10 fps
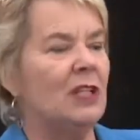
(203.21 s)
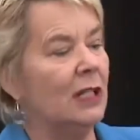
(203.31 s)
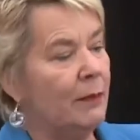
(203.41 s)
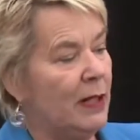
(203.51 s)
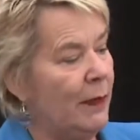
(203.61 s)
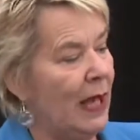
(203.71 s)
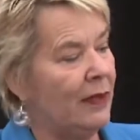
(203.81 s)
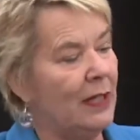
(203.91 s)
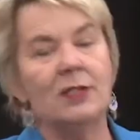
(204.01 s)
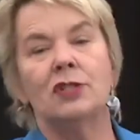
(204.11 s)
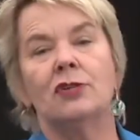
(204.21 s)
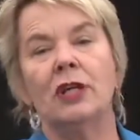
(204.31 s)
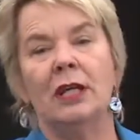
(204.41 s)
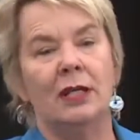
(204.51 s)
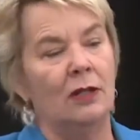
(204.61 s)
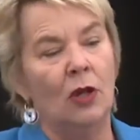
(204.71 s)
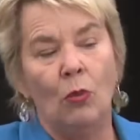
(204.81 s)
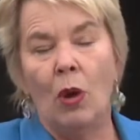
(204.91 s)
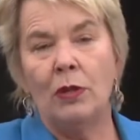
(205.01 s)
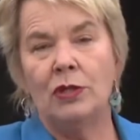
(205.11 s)
a little bit about the history and
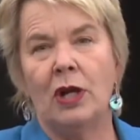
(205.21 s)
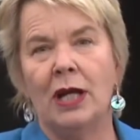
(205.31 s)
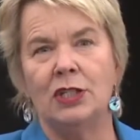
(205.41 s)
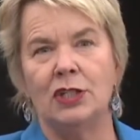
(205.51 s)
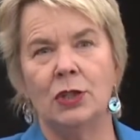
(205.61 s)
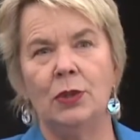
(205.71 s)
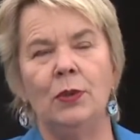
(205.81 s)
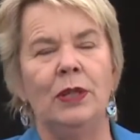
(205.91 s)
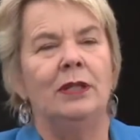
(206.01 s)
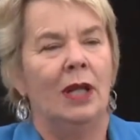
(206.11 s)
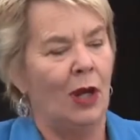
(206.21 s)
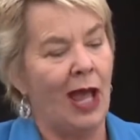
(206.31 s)
what we're trying to do and